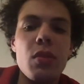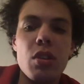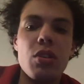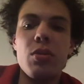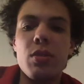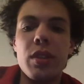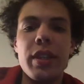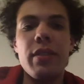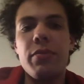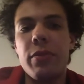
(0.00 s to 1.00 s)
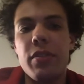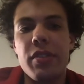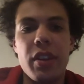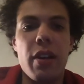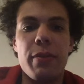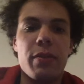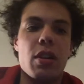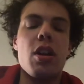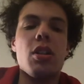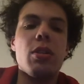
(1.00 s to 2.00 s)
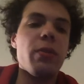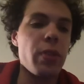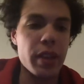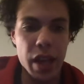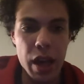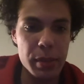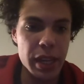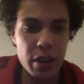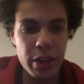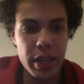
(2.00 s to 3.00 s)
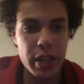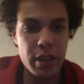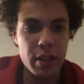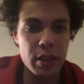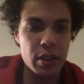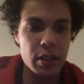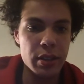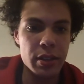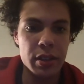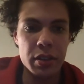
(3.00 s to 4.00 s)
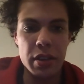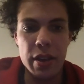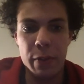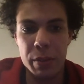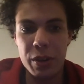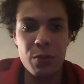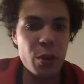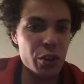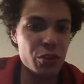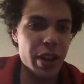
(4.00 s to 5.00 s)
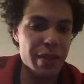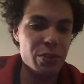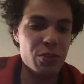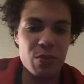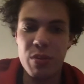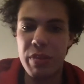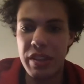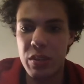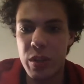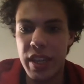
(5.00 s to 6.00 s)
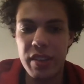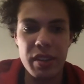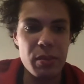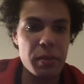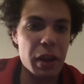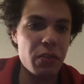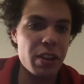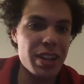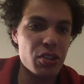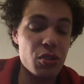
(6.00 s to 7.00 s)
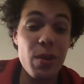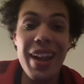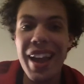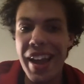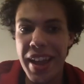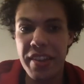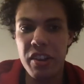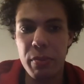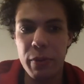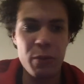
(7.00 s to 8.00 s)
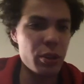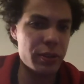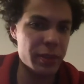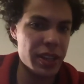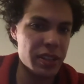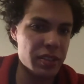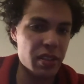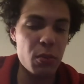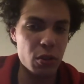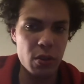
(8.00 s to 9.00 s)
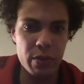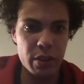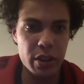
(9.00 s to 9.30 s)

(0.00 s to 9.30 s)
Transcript: you leave stuff all over the common area? If I'm in a rush or have a super busy week, seems about right. Do I ask before inviting someone over?